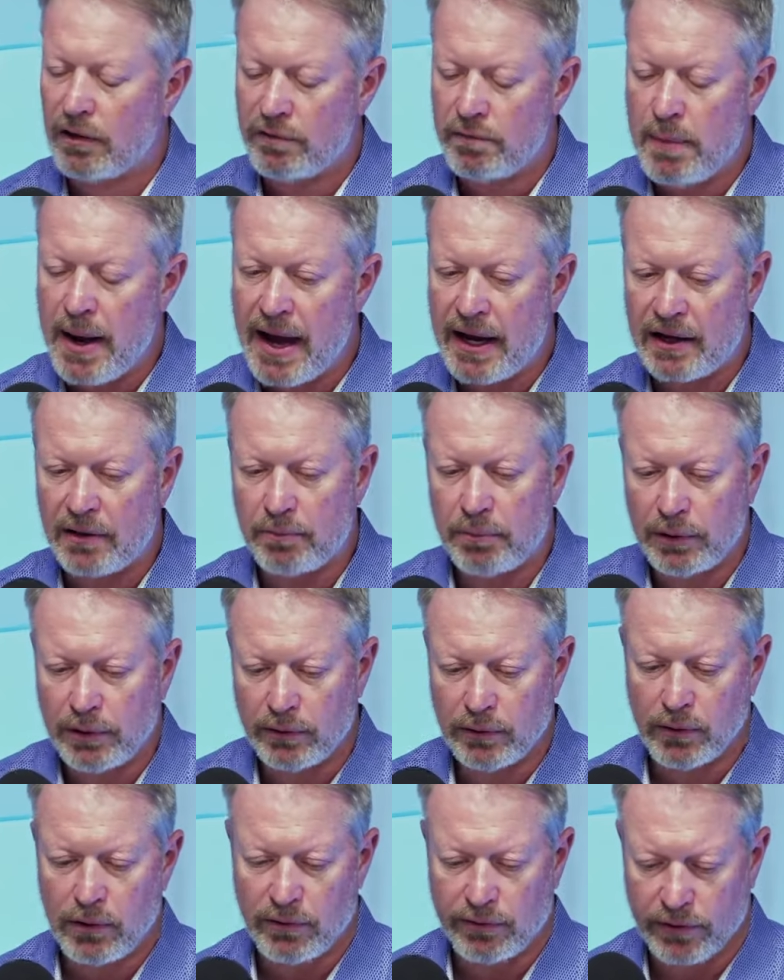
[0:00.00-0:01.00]
Mac and Blue
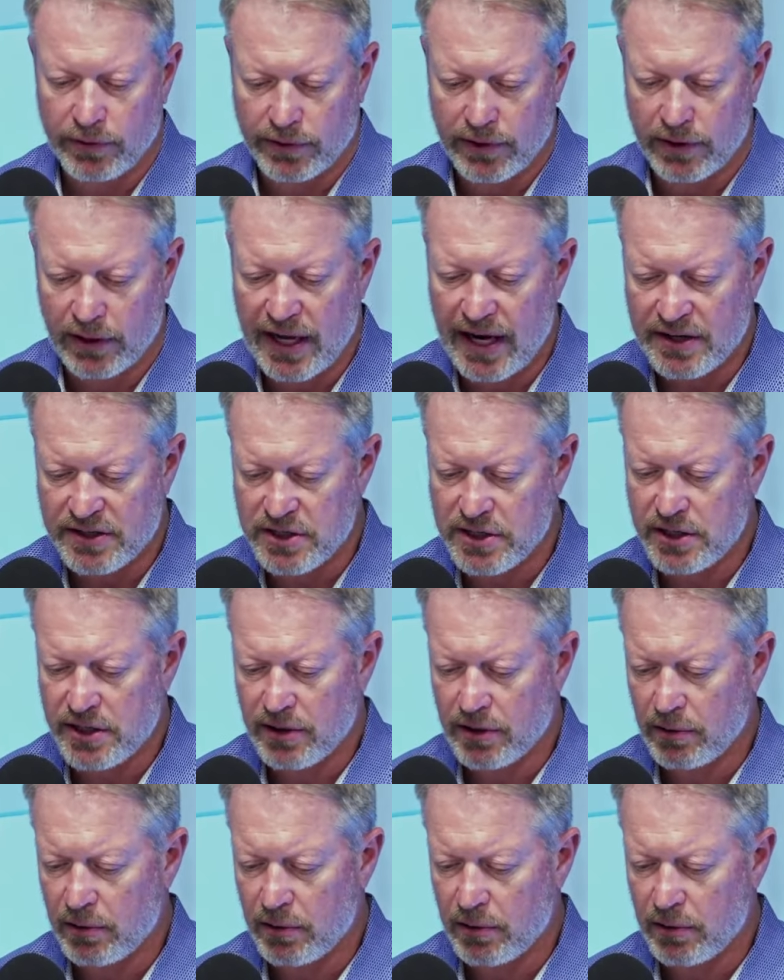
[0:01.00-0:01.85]
over the last year,